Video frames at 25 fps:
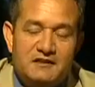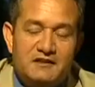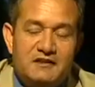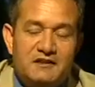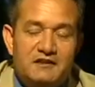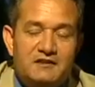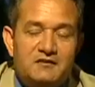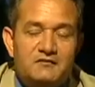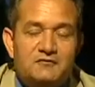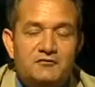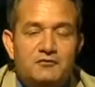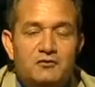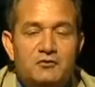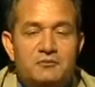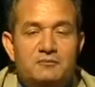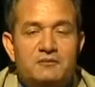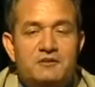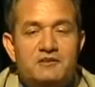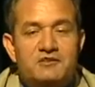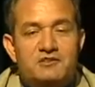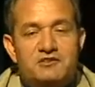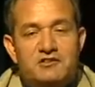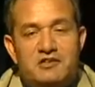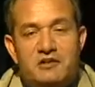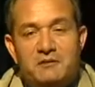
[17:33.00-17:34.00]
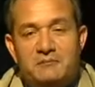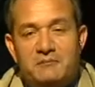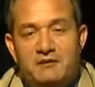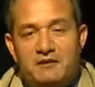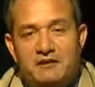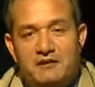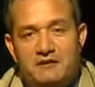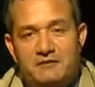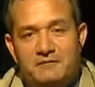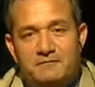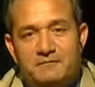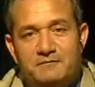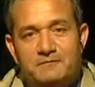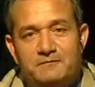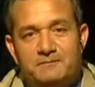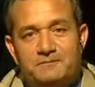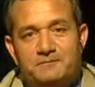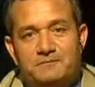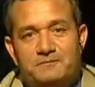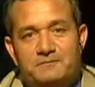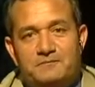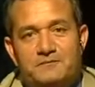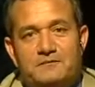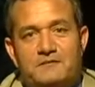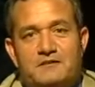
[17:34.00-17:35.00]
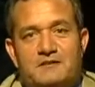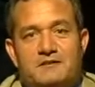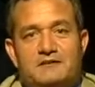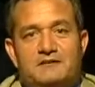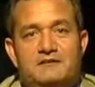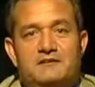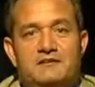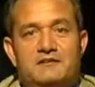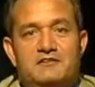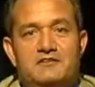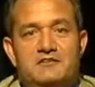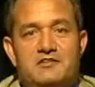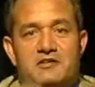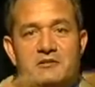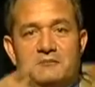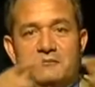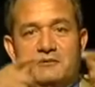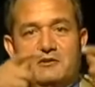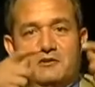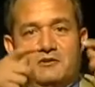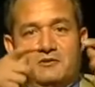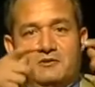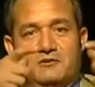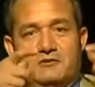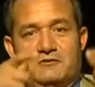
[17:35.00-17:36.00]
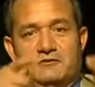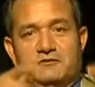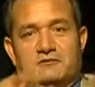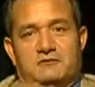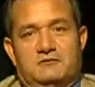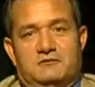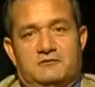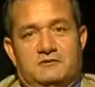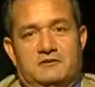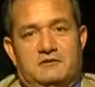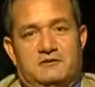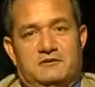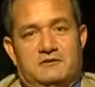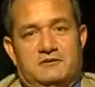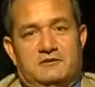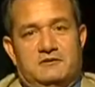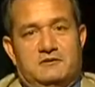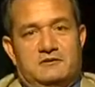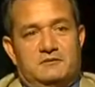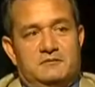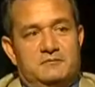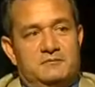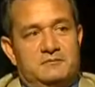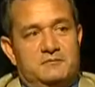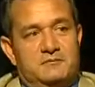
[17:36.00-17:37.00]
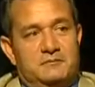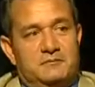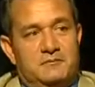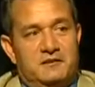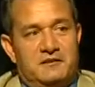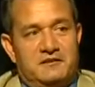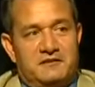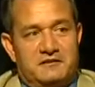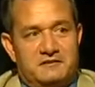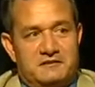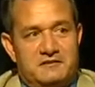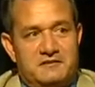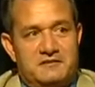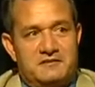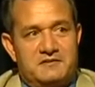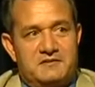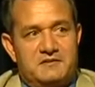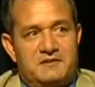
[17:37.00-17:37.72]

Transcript: get from the chimney of bakeries.